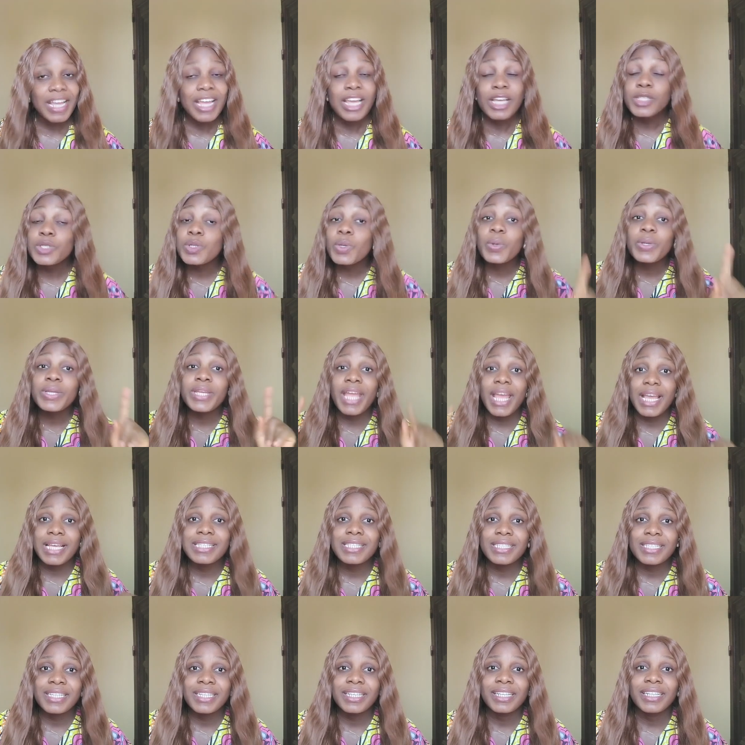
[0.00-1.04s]
So
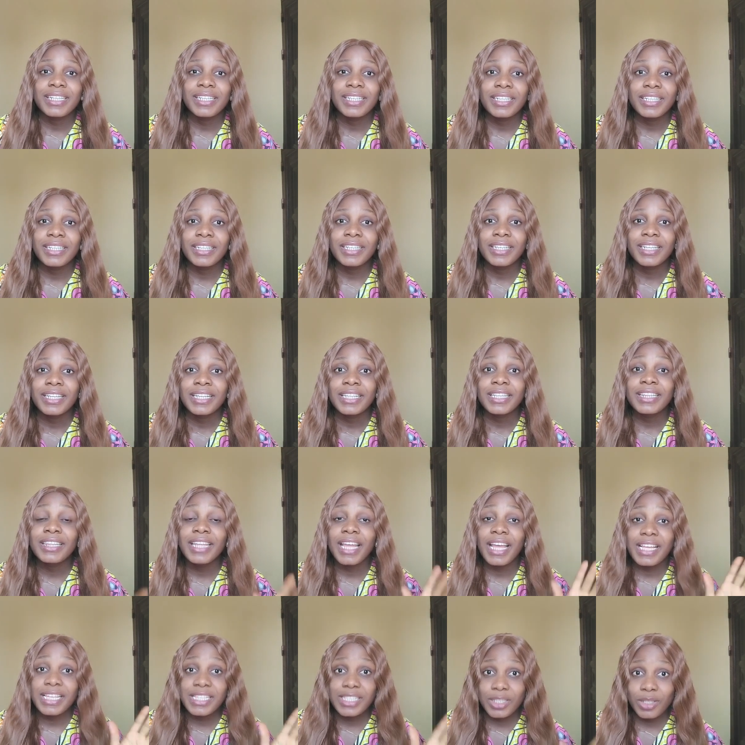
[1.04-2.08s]
yes,
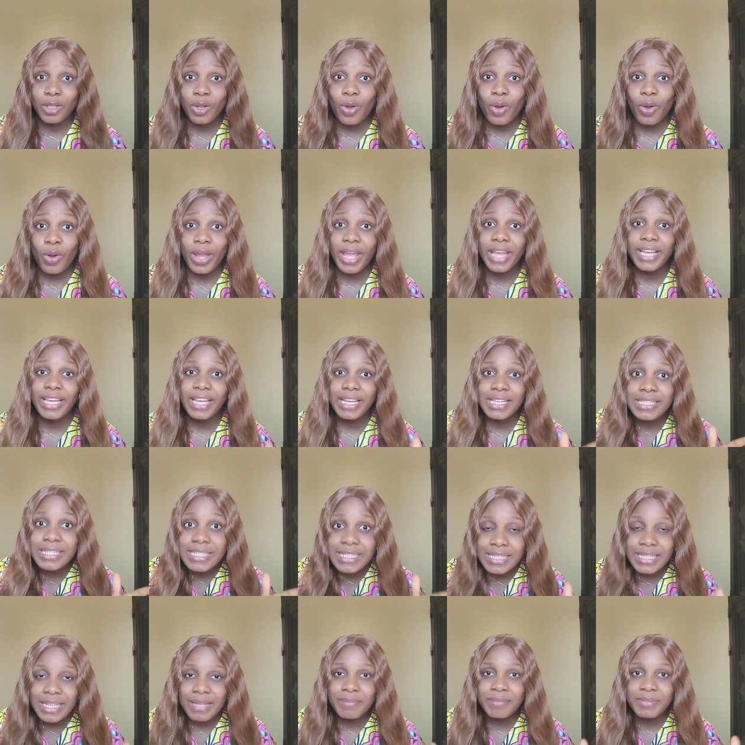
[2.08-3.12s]
there is law
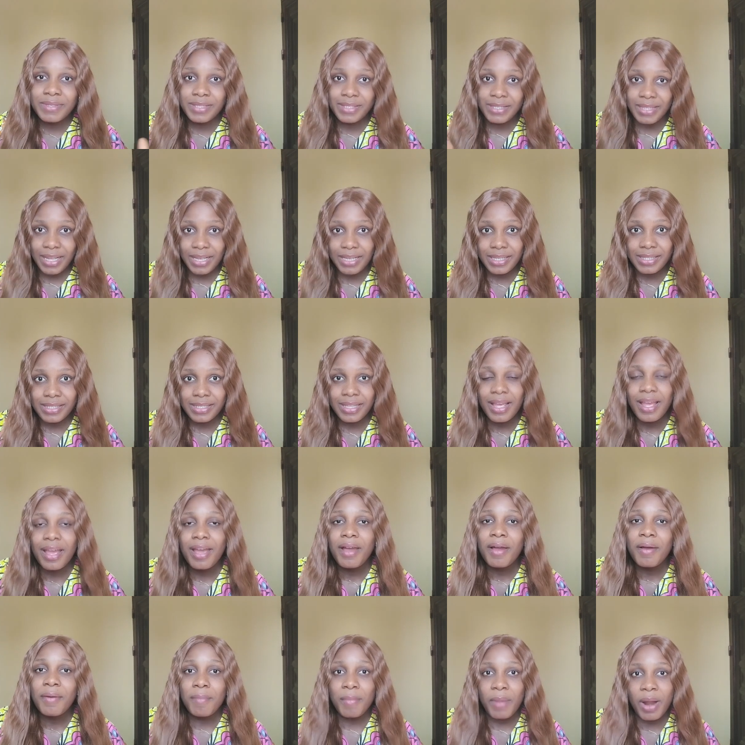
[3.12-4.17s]
against same-sex
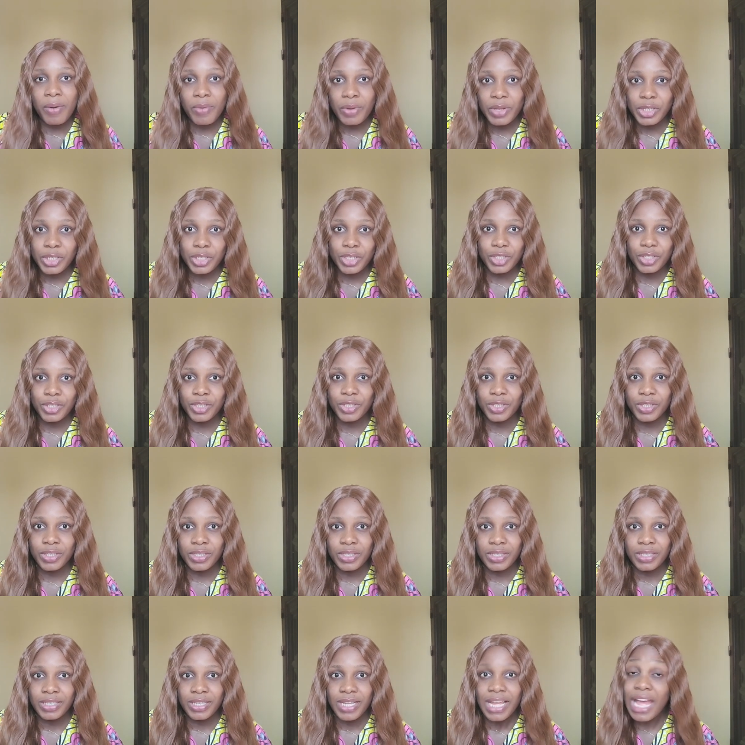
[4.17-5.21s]
marriage
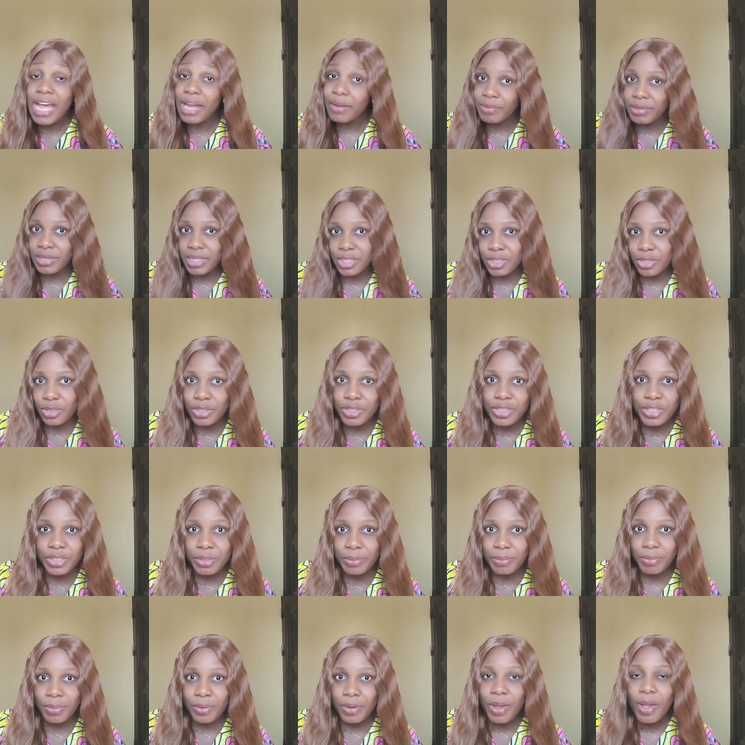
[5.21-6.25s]
and relationship.
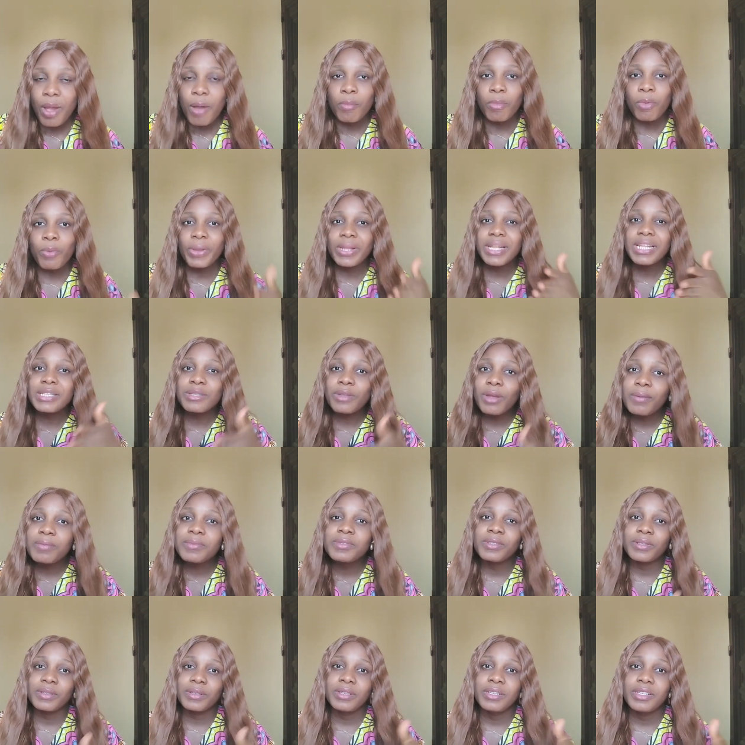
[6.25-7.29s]
When it
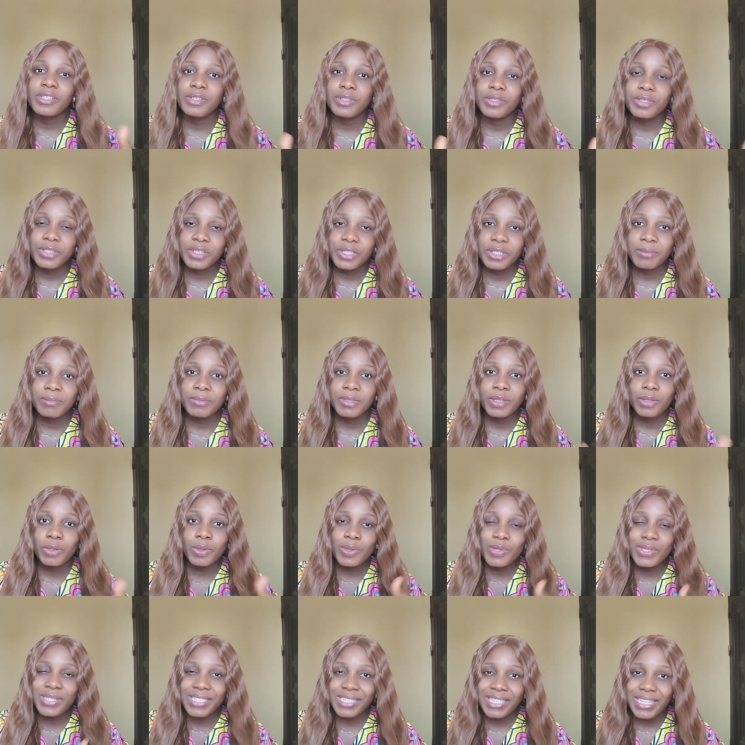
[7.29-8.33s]
comes to relationship, the
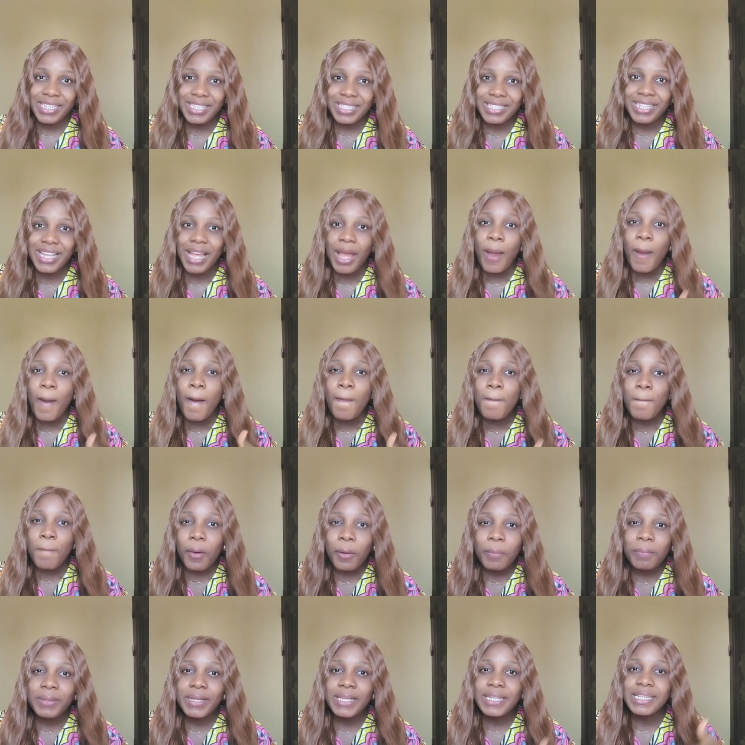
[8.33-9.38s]
law says
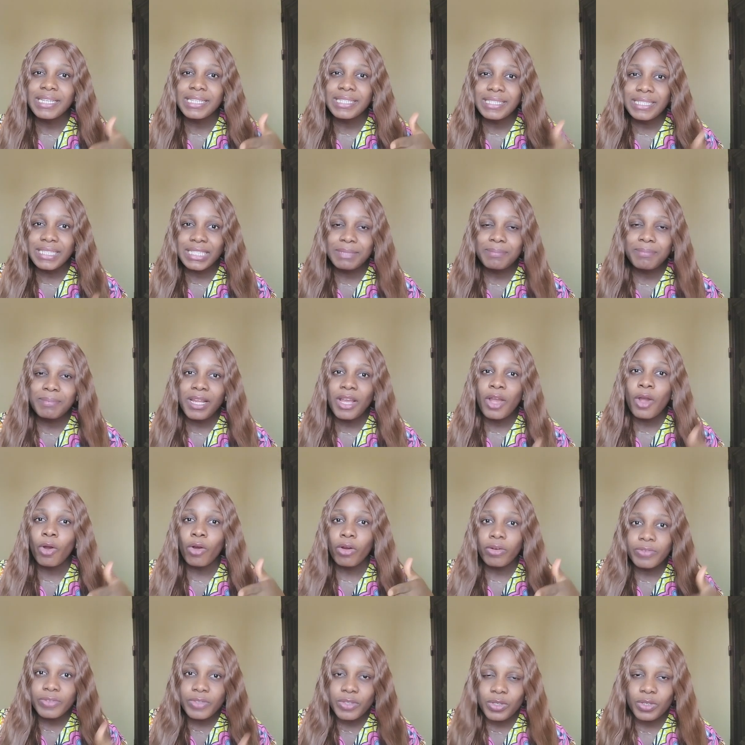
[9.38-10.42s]
public display
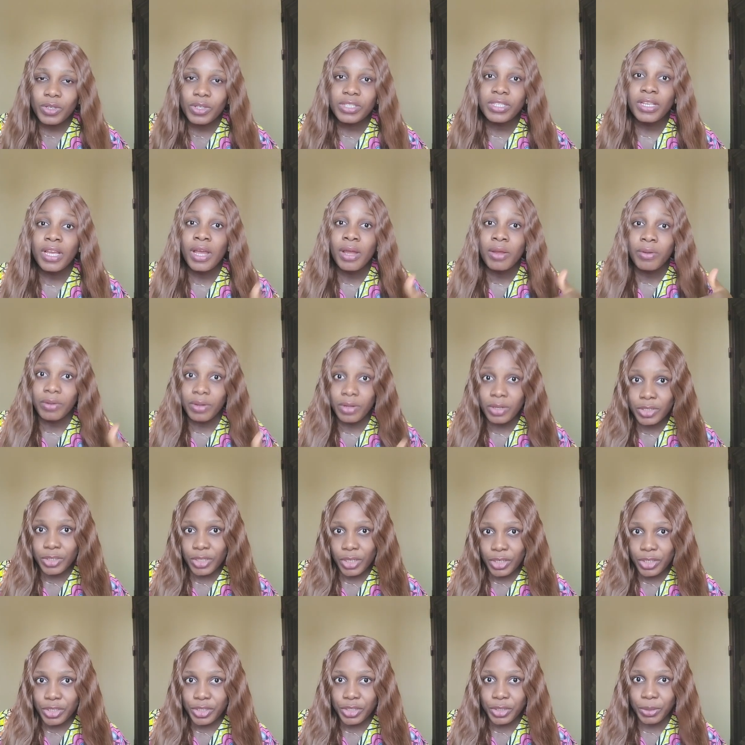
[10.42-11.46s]
of such
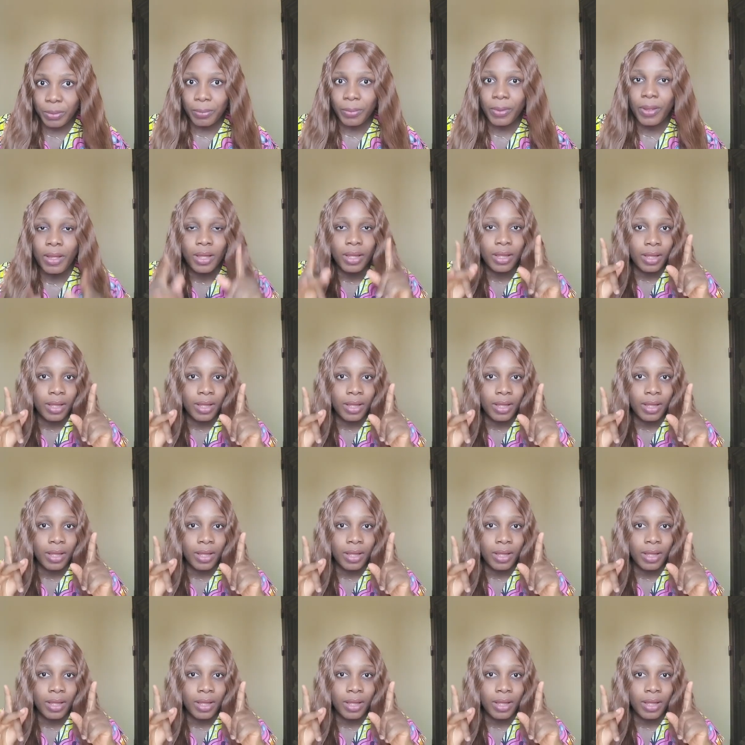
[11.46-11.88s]
relationship.